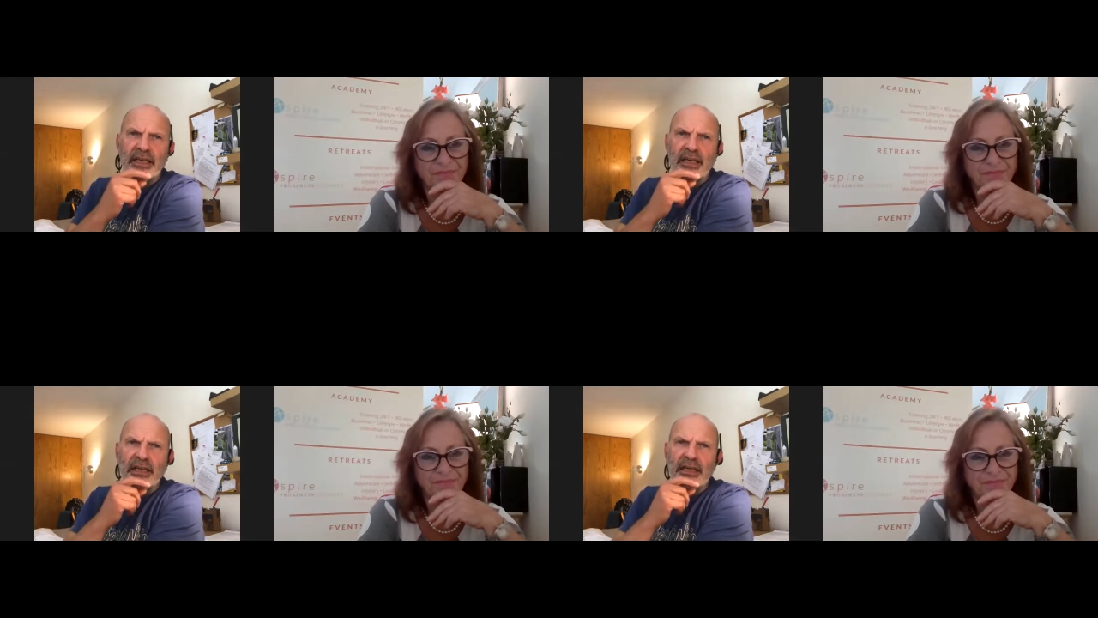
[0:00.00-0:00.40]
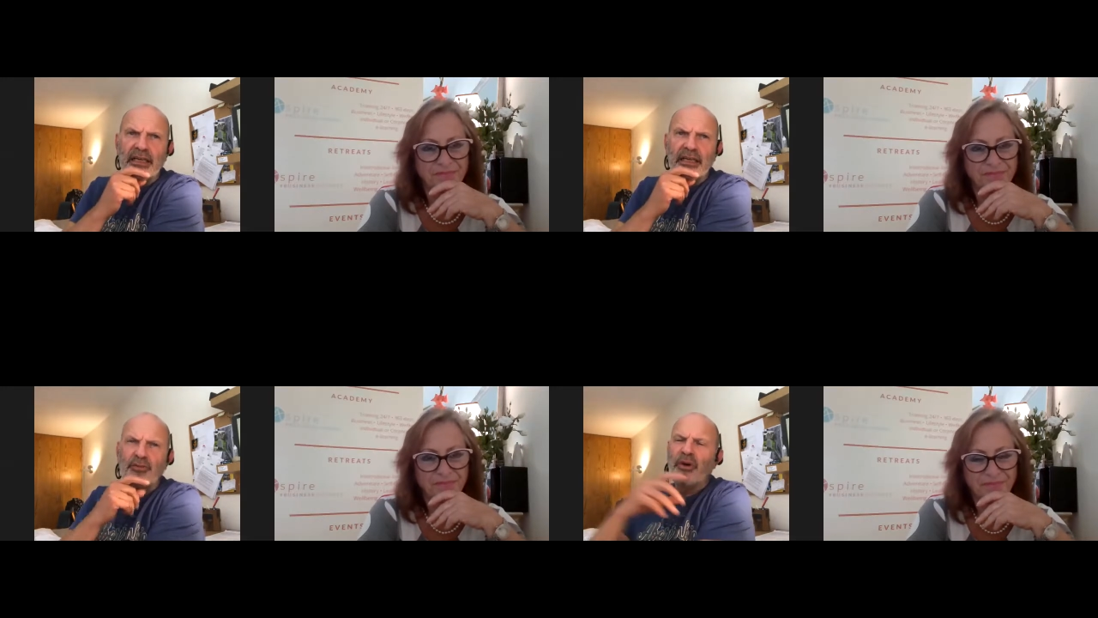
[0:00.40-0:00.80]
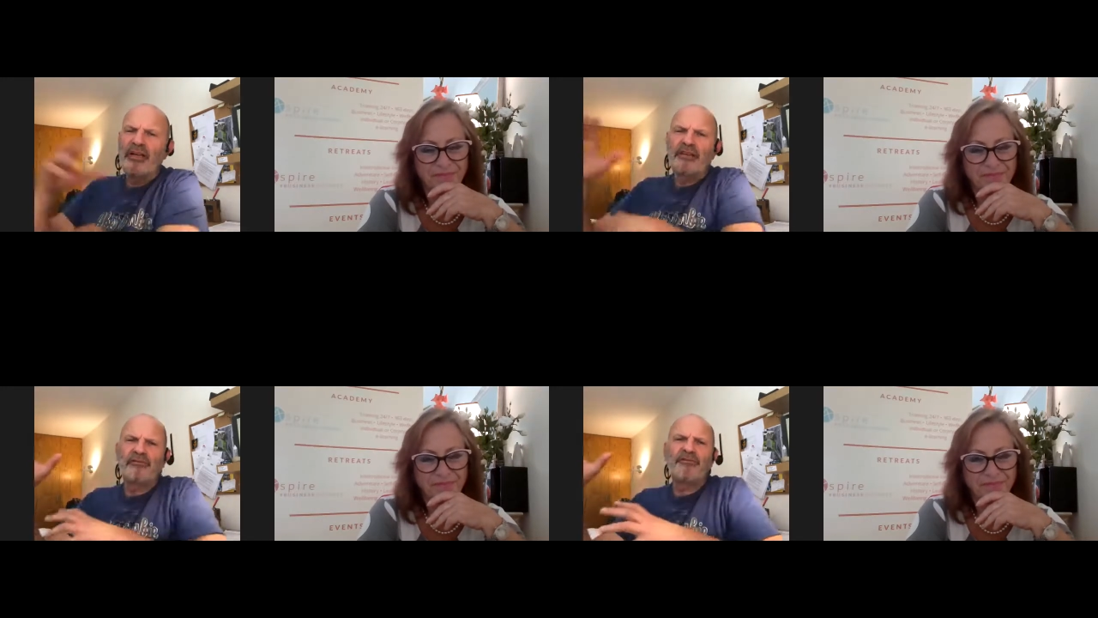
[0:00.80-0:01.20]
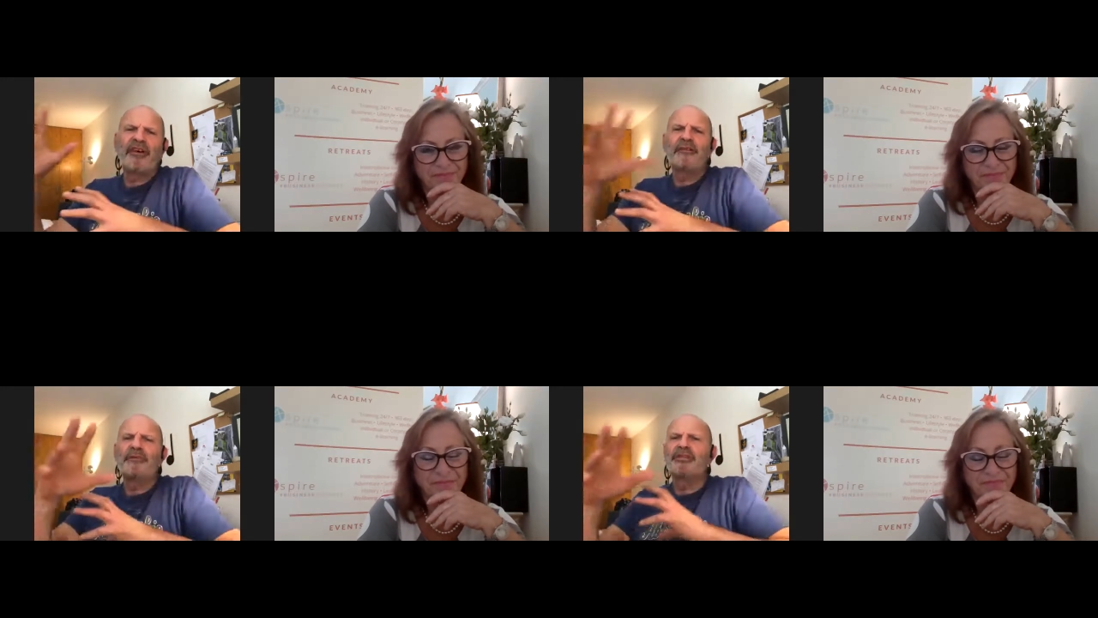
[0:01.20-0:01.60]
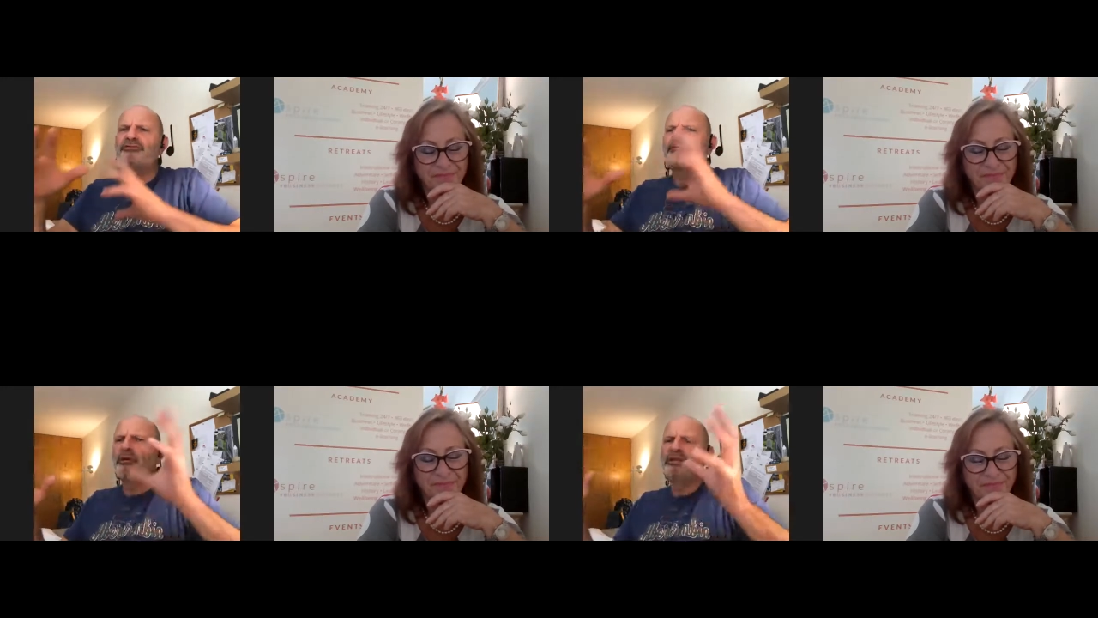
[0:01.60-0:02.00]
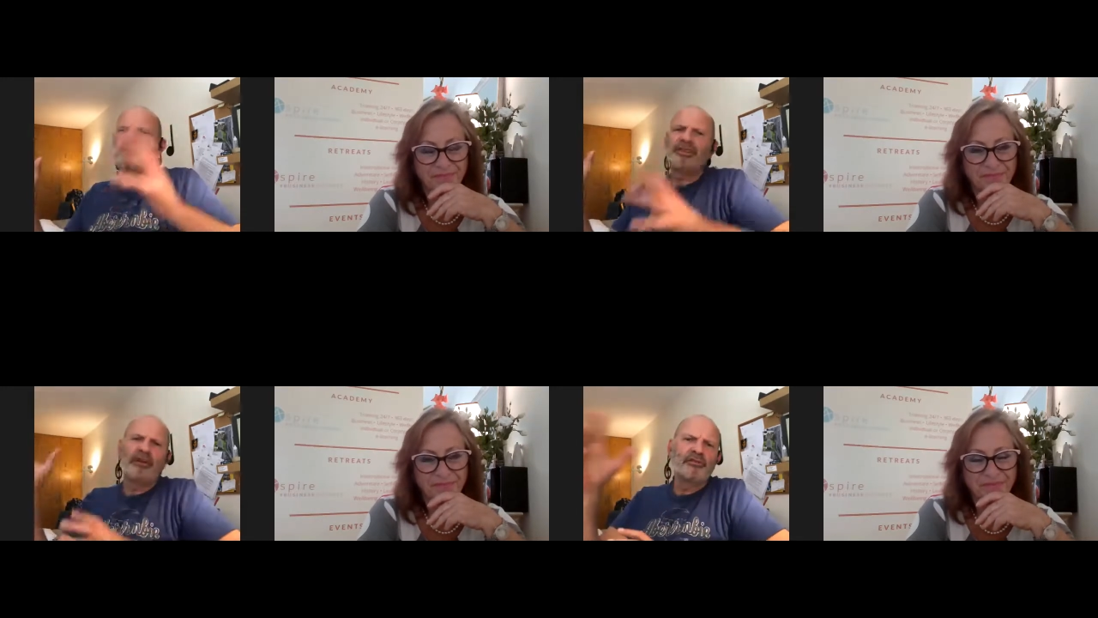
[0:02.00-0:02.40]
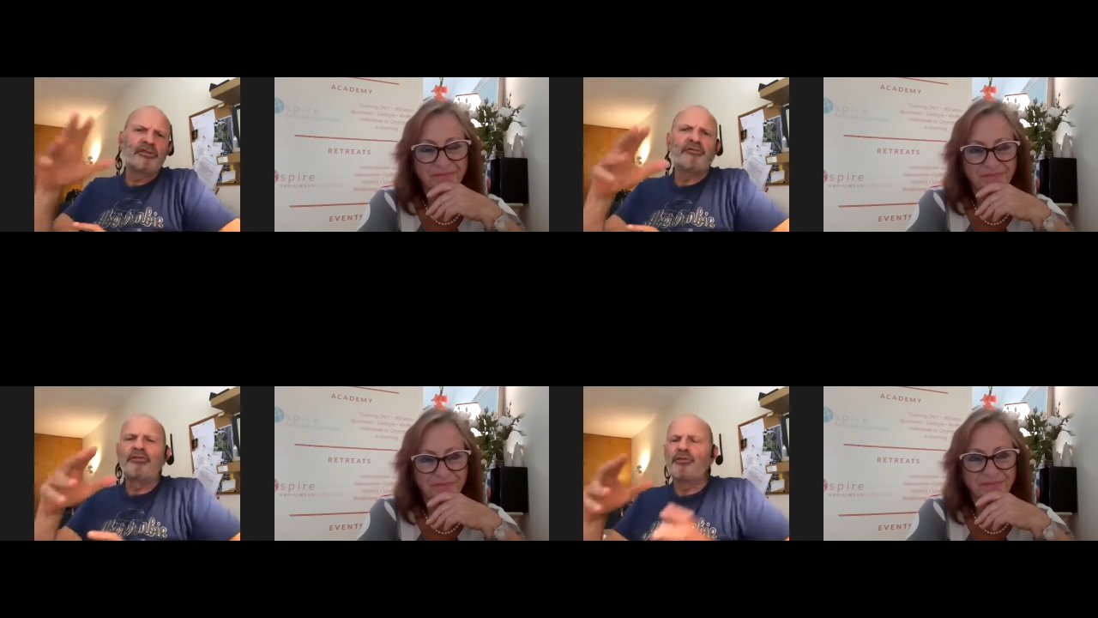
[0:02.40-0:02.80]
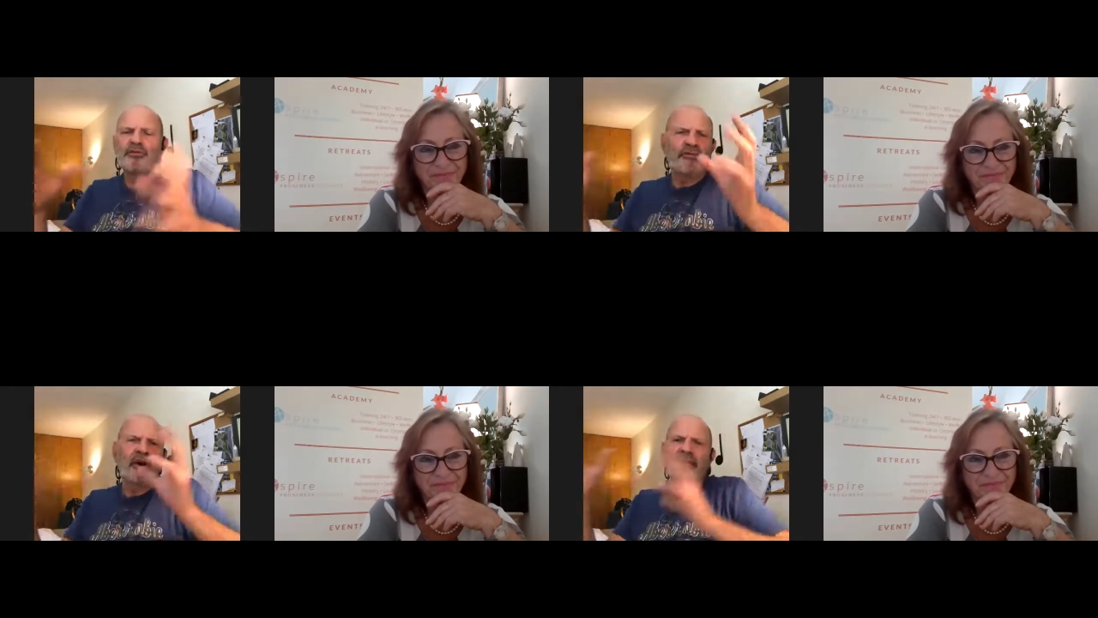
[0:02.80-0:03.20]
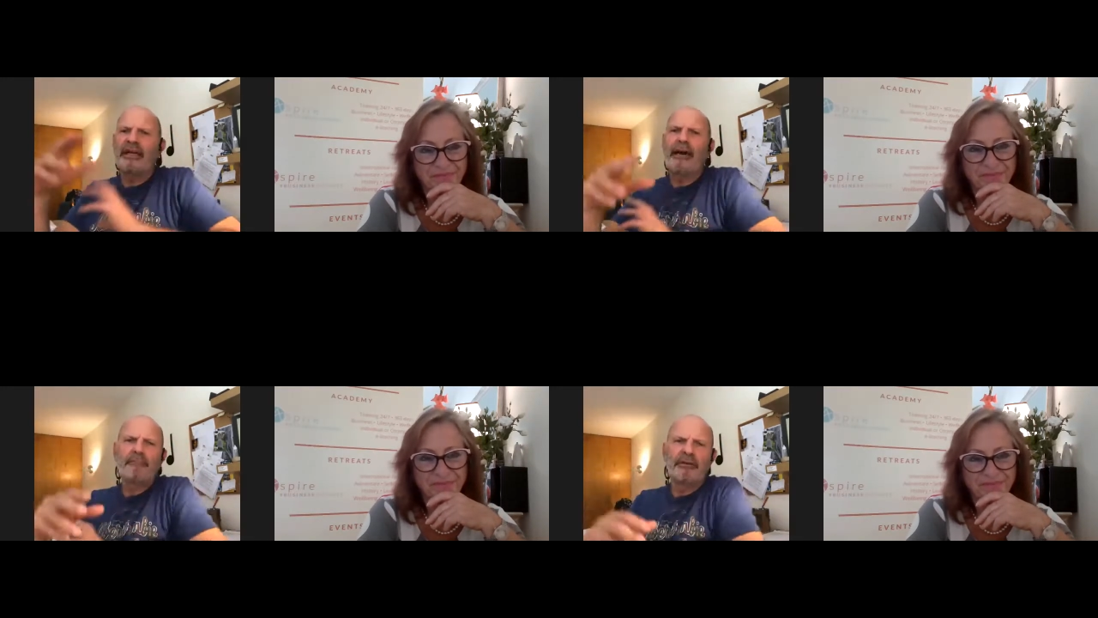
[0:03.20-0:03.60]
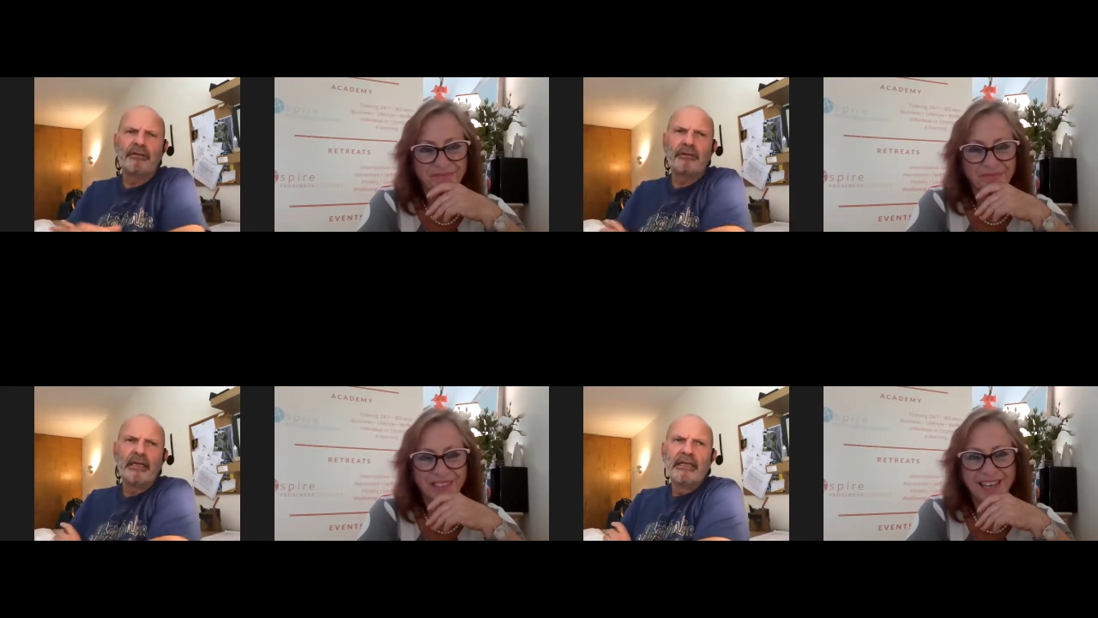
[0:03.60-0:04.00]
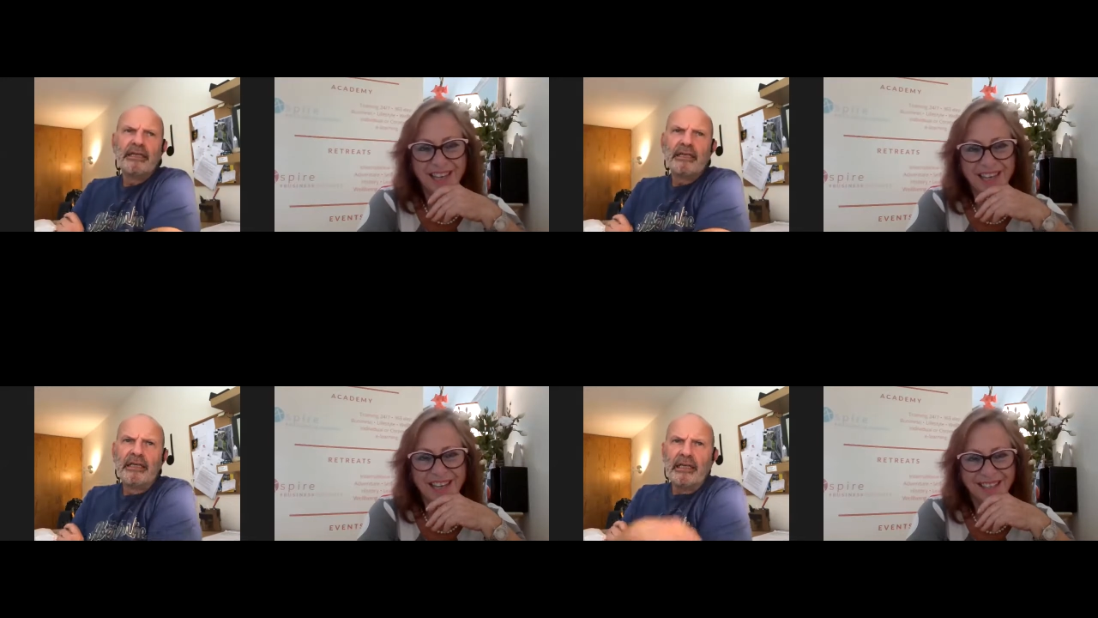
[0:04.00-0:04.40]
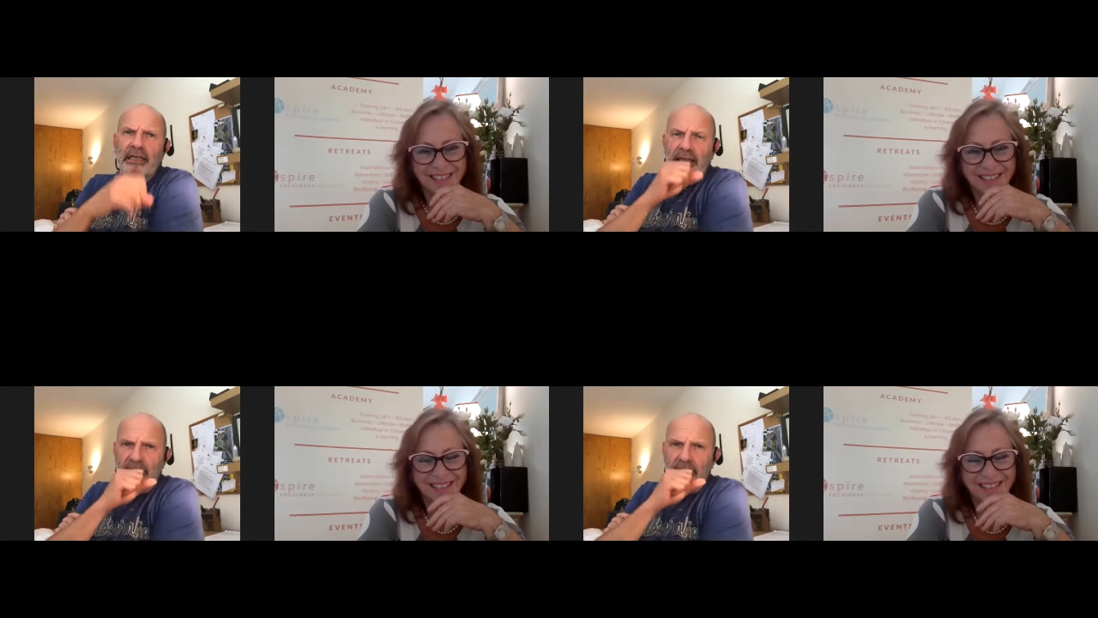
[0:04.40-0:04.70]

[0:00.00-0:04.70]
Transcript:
Speaker 1: Mm. It's where the famous Rolling Stones food fight happened. Yeah, yeah.